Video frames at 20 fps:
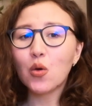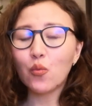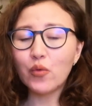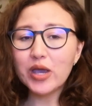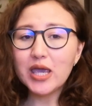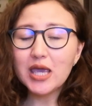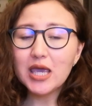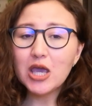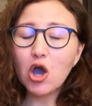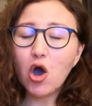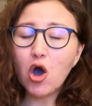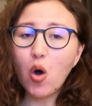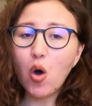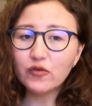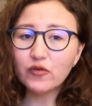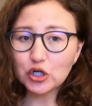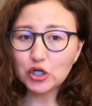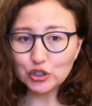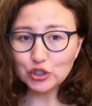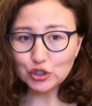we
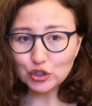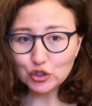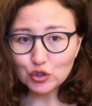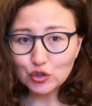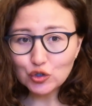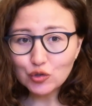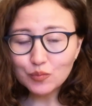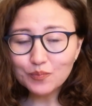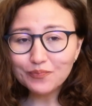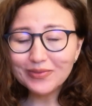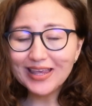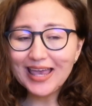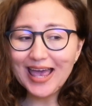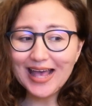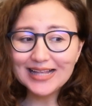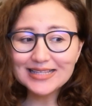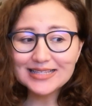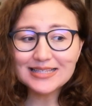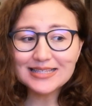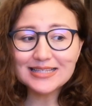overconsume.
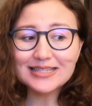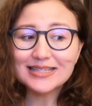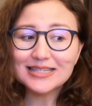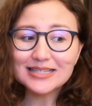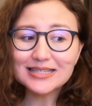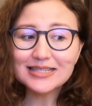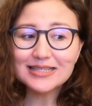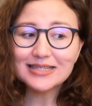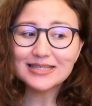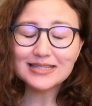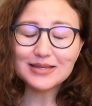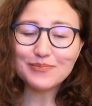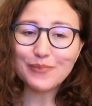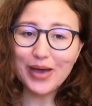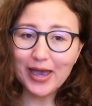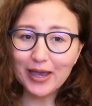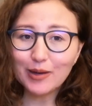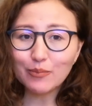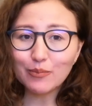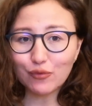Hence, this is the
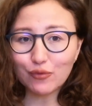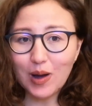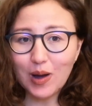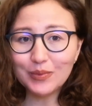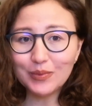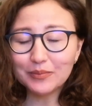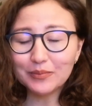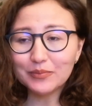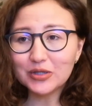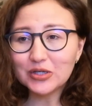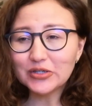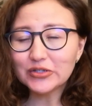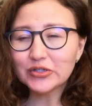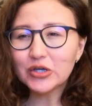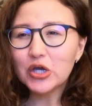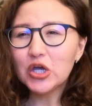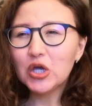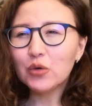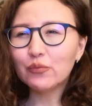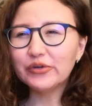main problem because
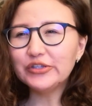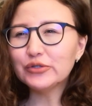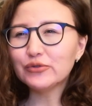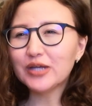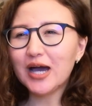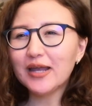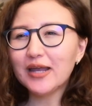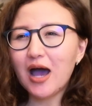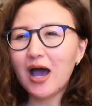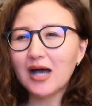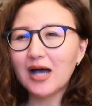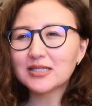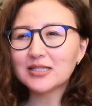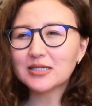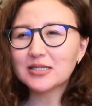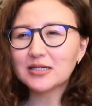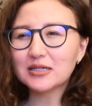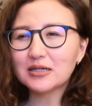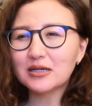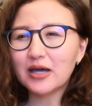we do not
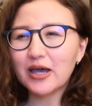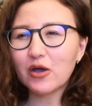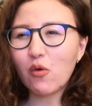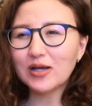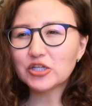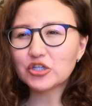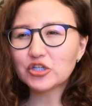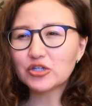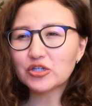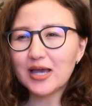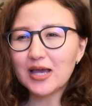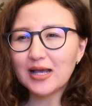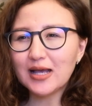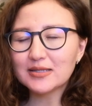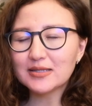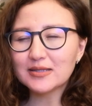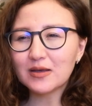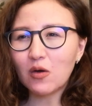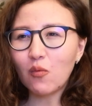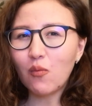ask uh, a question
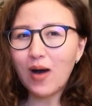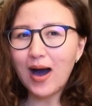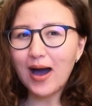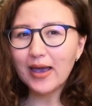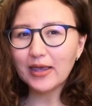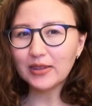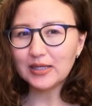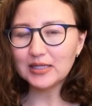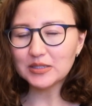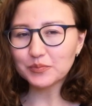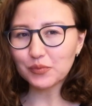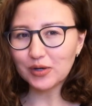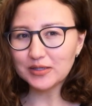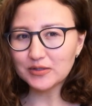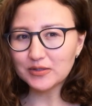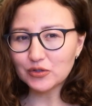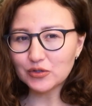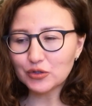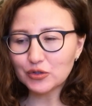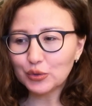as why these
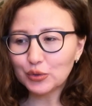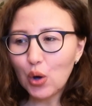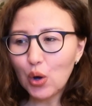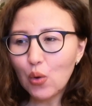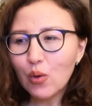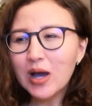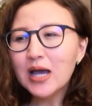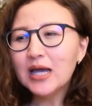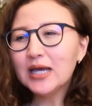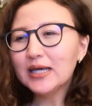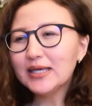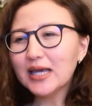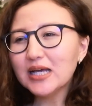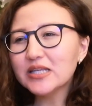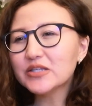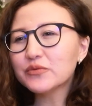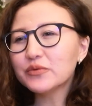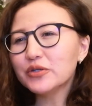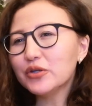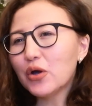prices are low.
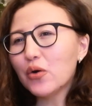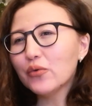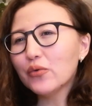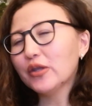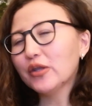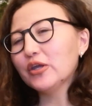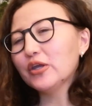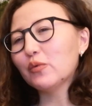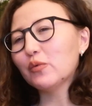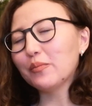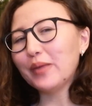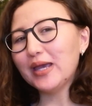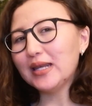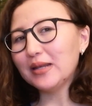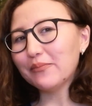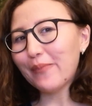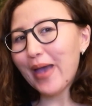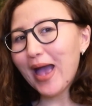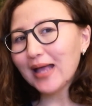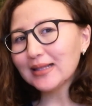Yes, we know that they were made
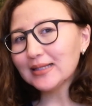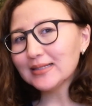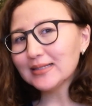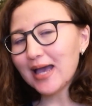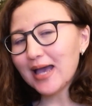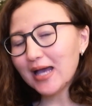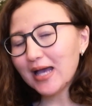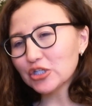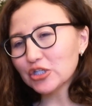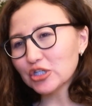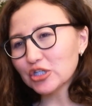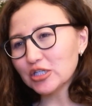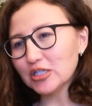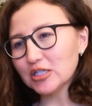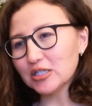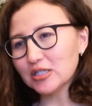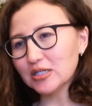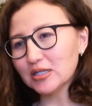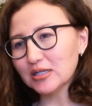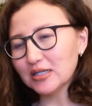in Bangladesh,
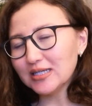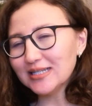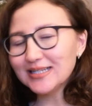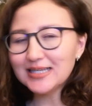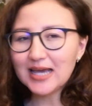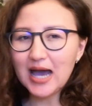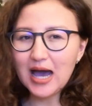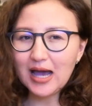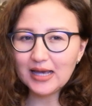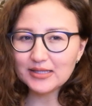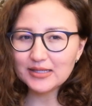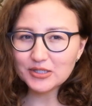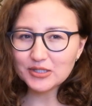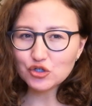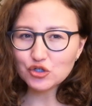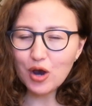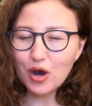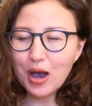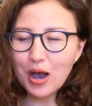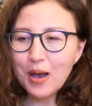in uh, India,
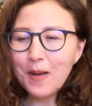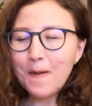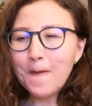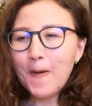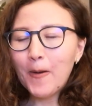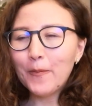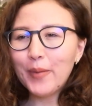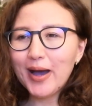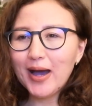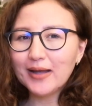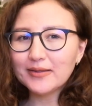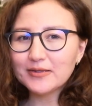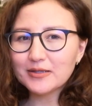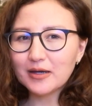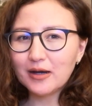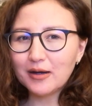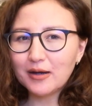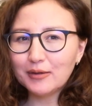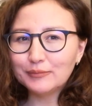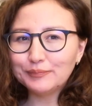etc. But
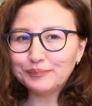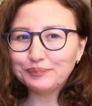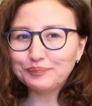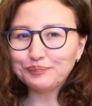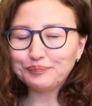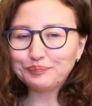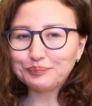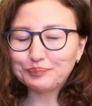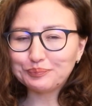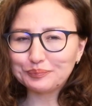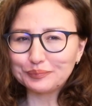um,